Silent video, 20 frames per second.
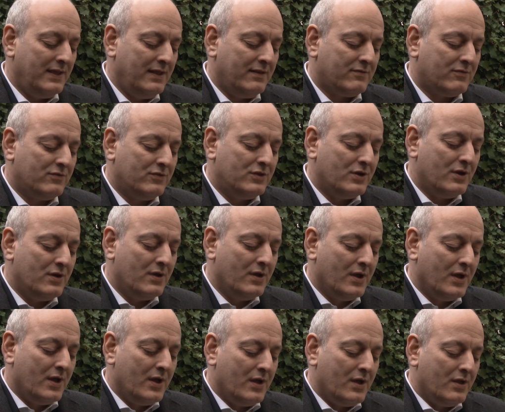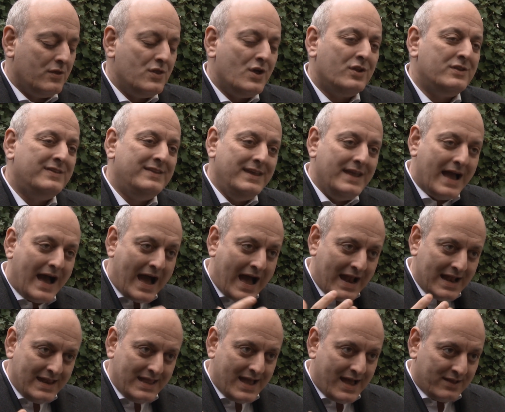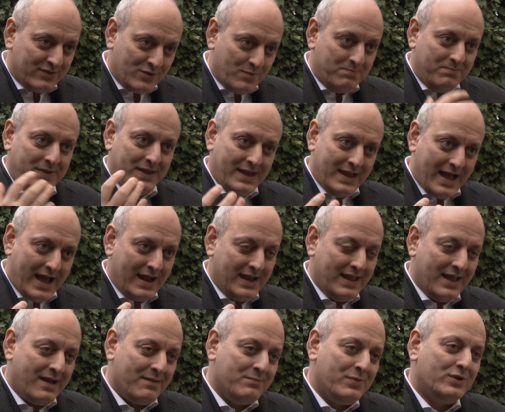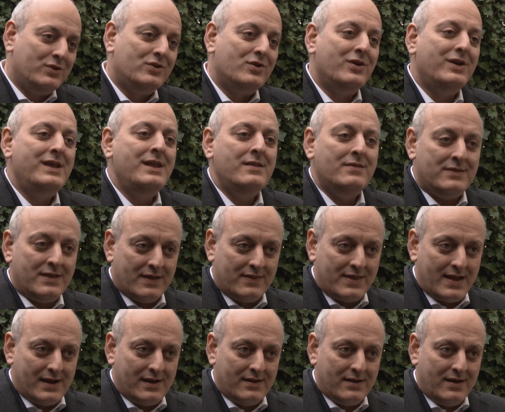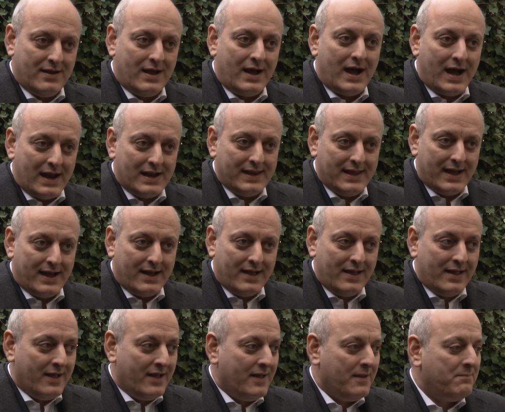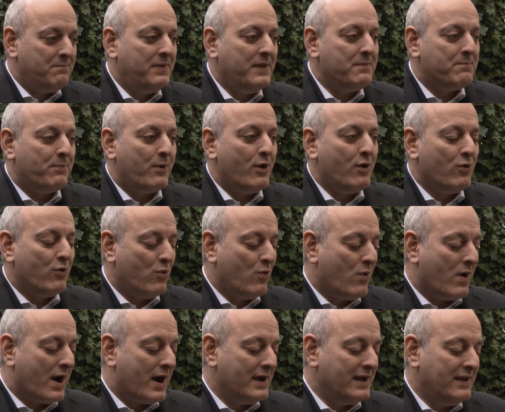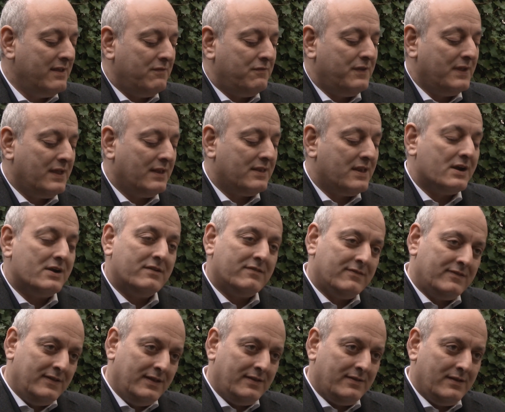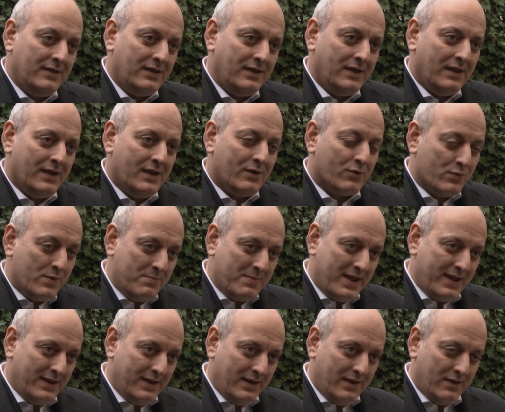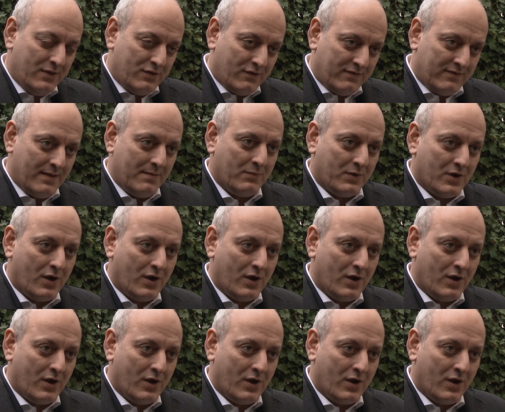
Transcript: It's the, not the aliyah, the big aliyah, but the internal aliyah people who are leaving their city, remaining in the same